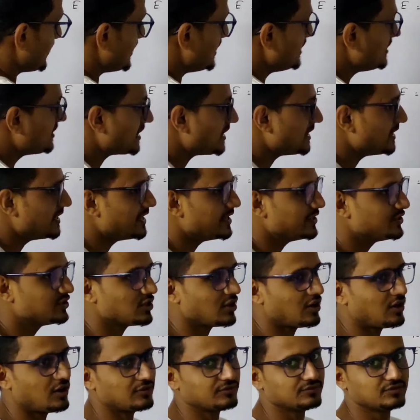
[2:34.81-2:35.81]
internal
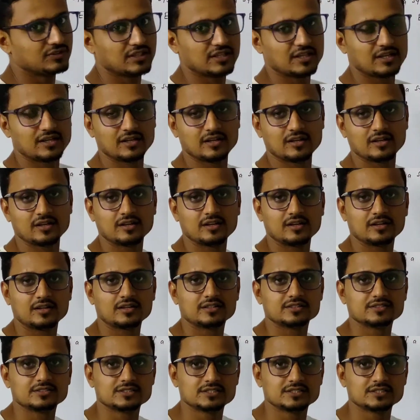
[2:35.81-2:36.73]
energy of the